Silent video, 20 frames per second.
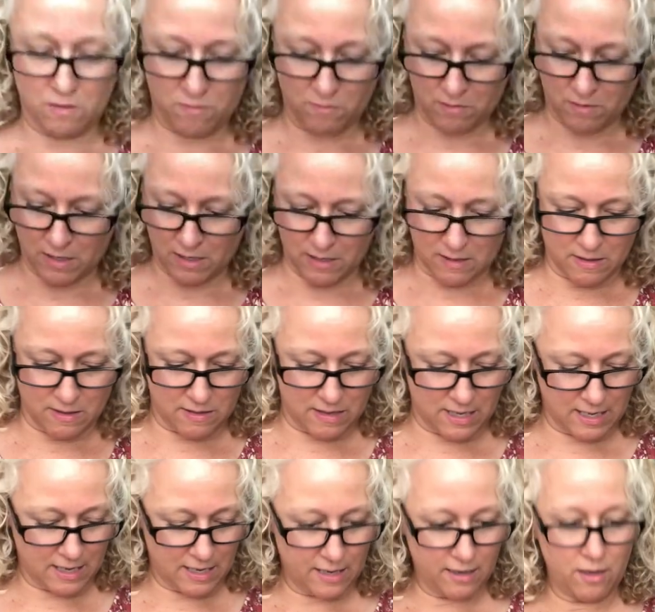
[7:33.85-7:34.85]
don't
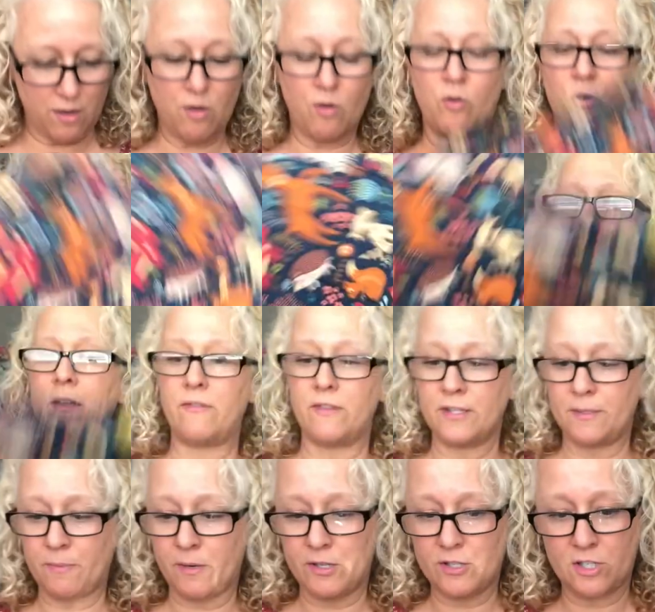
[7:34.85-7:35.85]
think I know who made
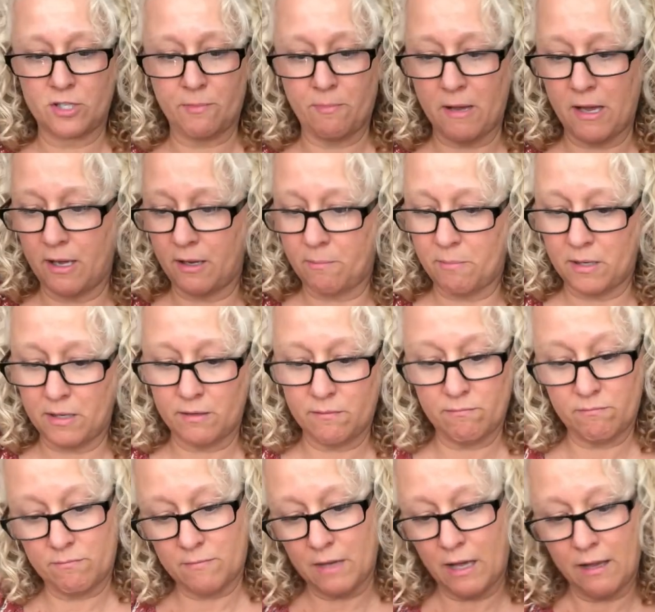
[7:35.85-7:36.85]
this project bag, but
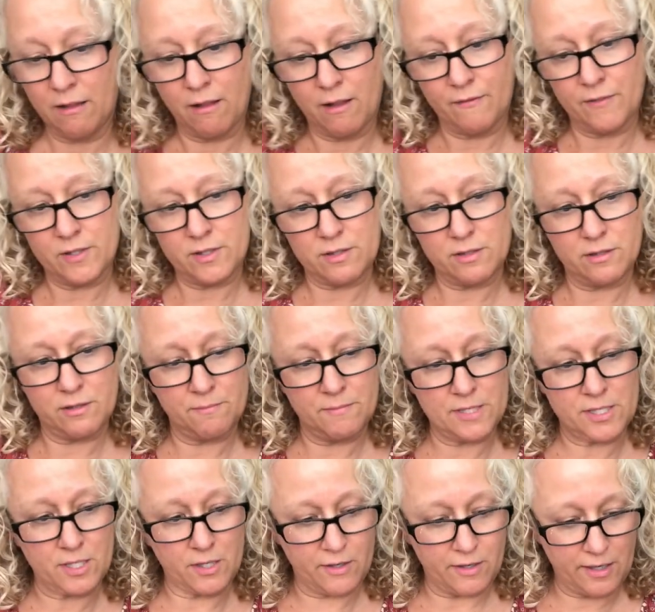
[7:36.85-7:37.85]
I love it. I'm
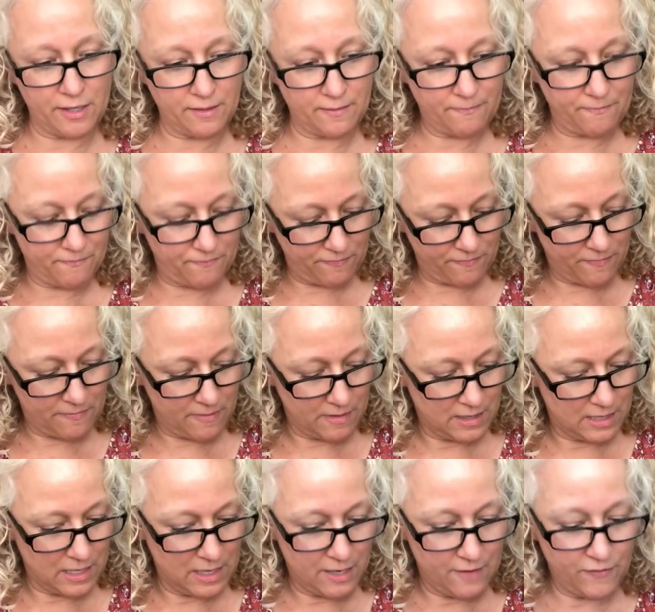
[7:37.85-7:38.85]
sorry.
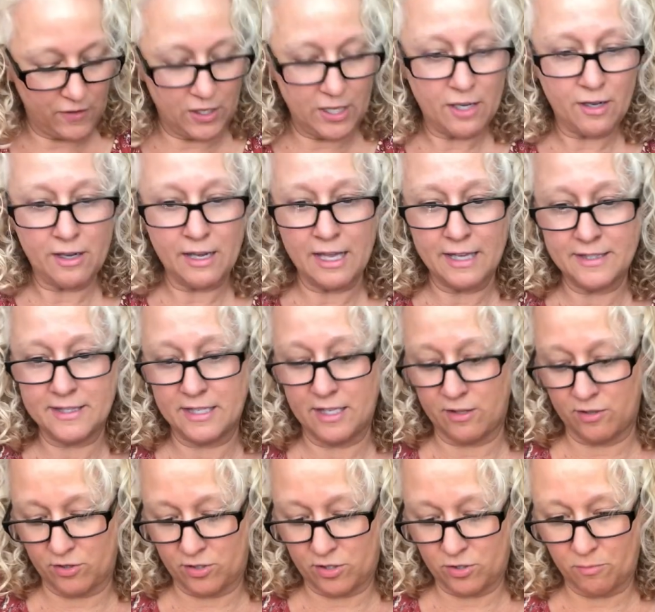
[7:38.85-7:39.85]
If you get on Etsy,
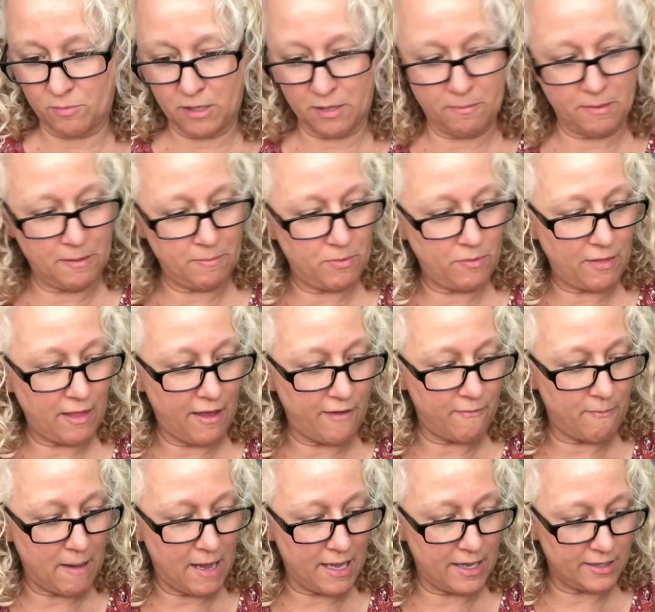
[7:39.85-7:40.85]
there's so many people that
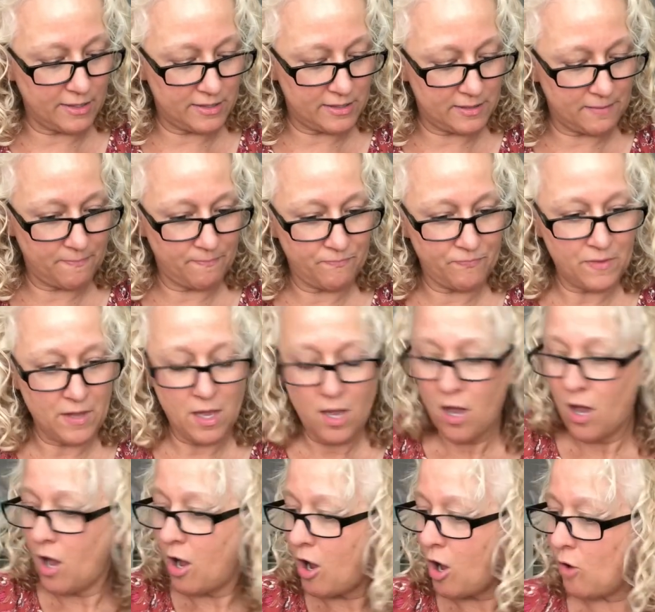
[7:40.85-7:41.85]
have bags.
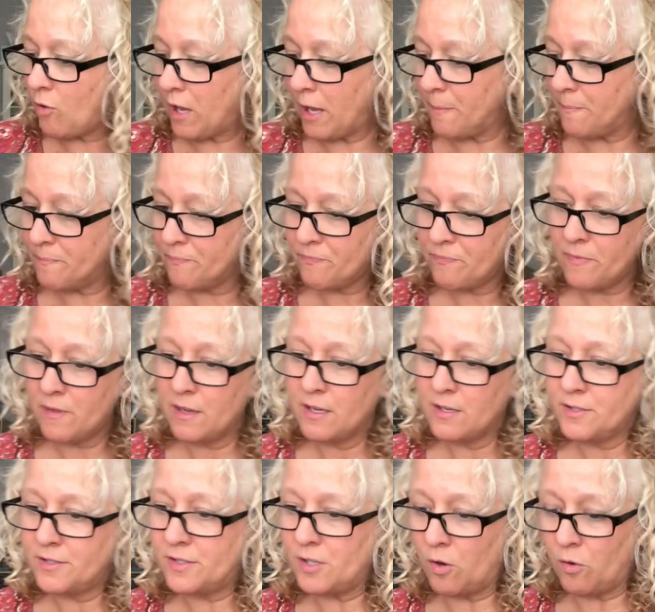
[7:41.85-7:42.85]
Okay,
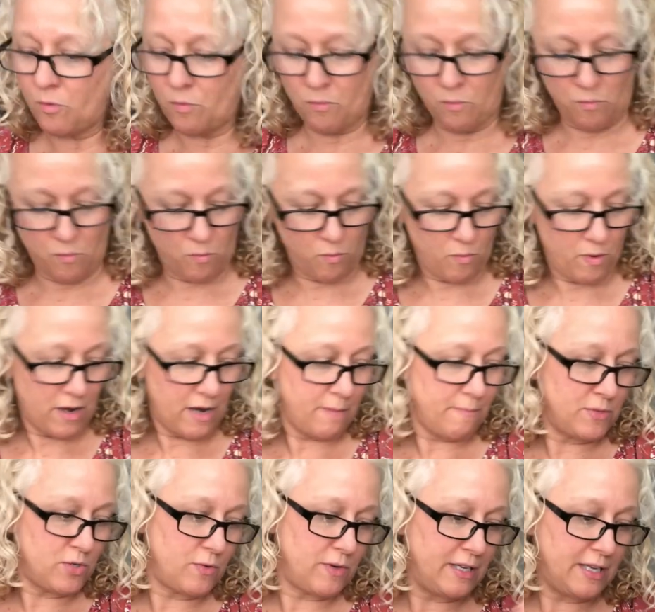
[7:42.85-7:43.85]
so what I'm
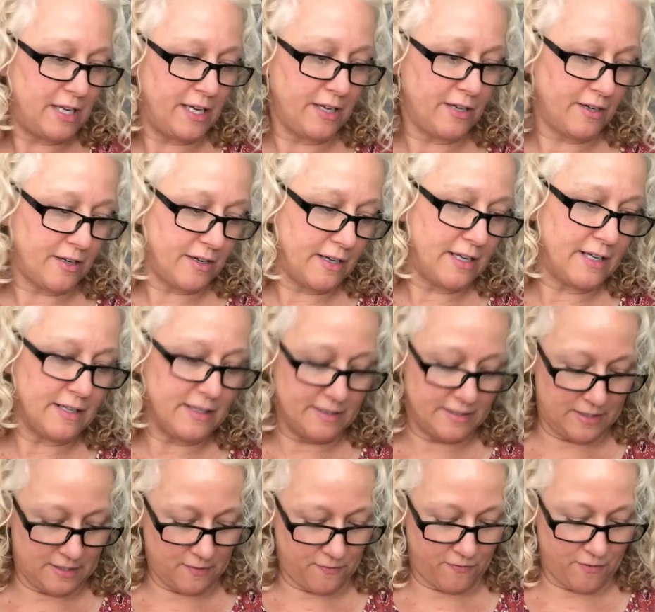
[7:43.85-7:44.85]
doing here
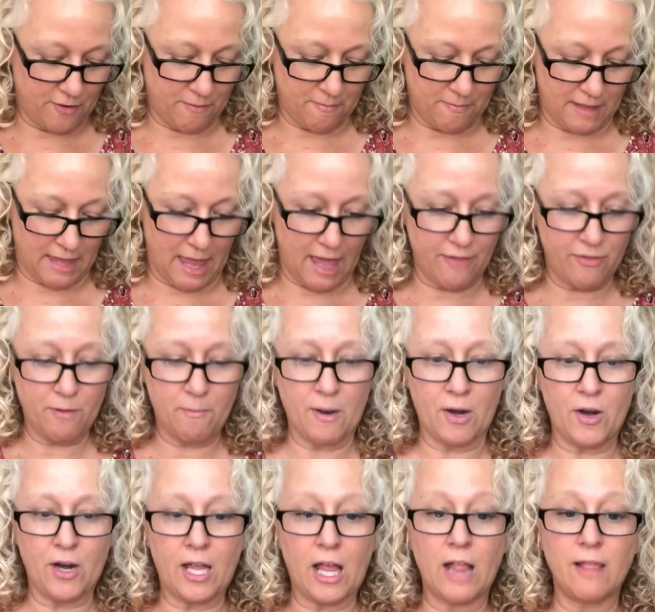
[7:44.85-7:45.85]
is from Kathy
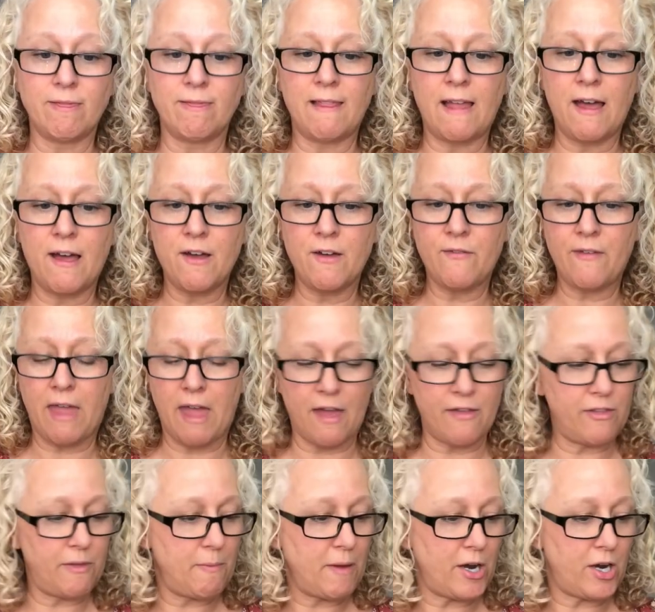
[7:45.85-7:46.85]
Barrick. Love
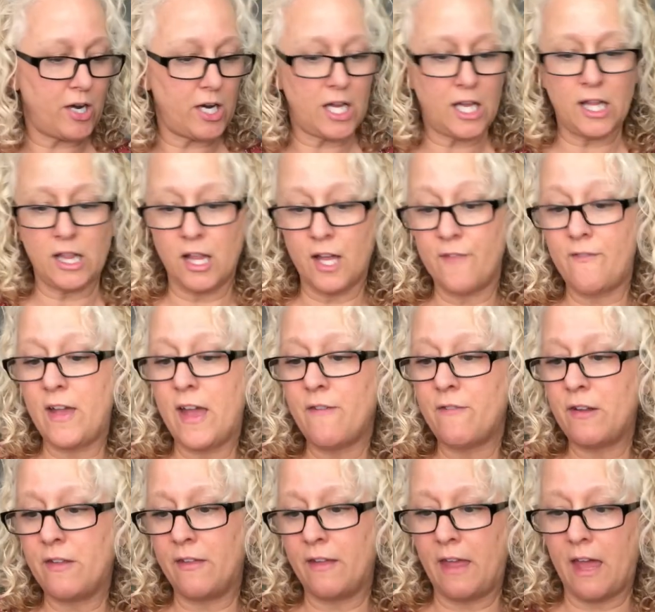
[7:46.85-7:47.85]
Kathy Barrick. Love
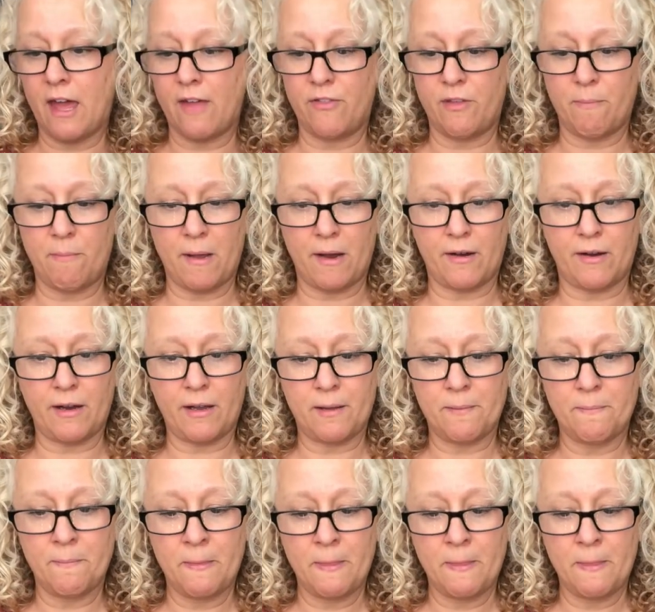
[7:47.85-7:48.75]
everything Kathy Barrick.